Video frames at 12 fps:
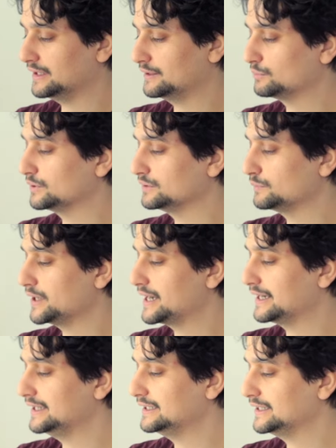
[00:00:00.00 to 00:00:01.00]
think what we
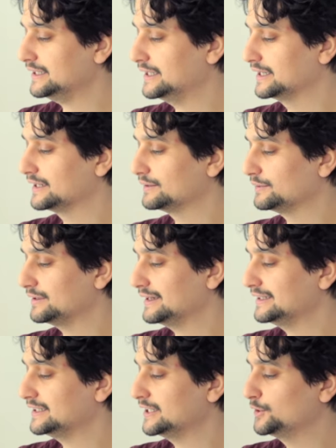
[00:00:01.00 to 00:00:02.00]
are eating. We are
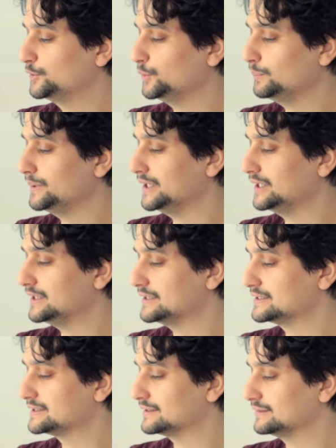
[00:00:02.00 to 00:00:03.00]
eating
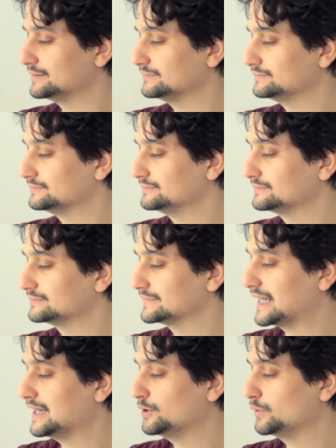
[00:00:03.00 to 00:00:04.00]
kubis.
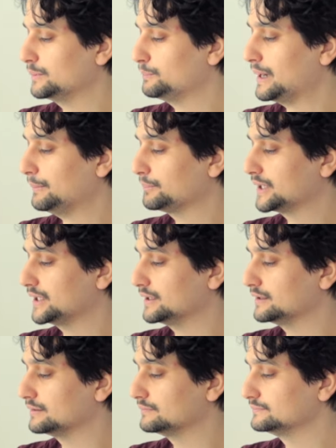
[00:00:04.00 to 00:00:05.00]
Halloween
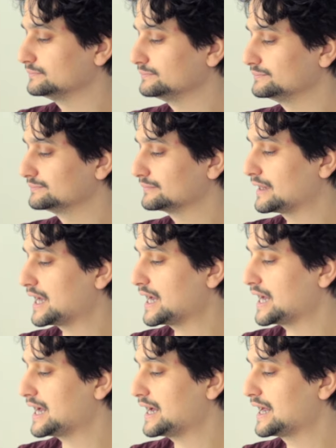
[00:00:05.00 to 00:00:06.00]
pumpkin.
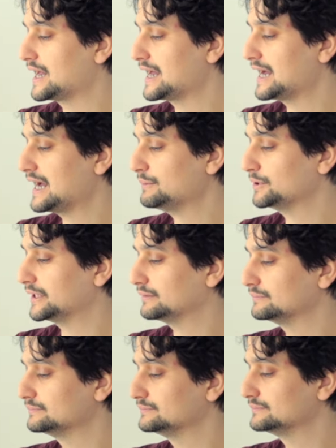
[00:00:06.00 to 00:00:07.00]
Ah, amore,
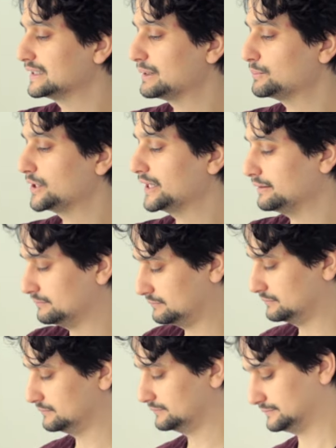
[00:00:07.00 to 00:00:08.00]
amore.
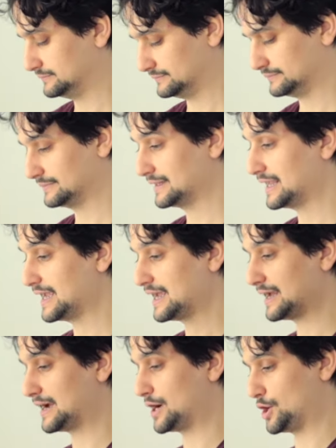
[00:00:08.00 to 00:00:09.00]

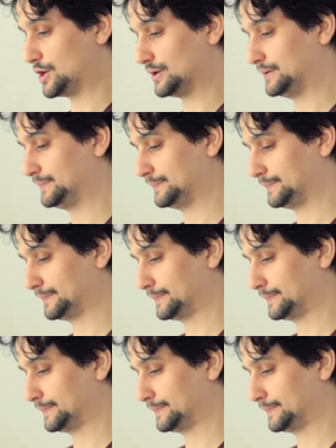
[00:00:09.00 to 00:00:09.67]
Ah,